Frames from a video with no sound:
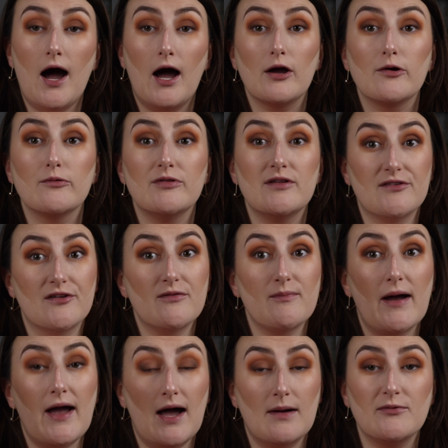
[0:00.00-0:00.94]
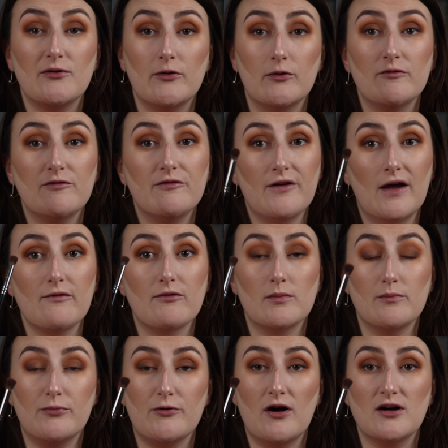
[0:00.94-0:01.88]
This is my absolute
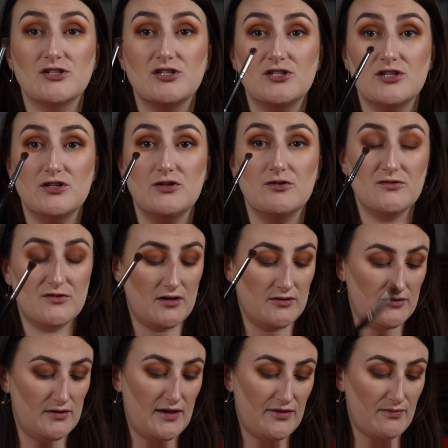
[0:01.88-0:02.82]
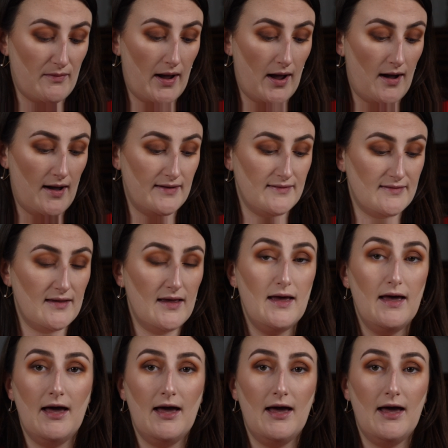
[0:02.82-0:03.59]
favorite brush to use underneath my eyes.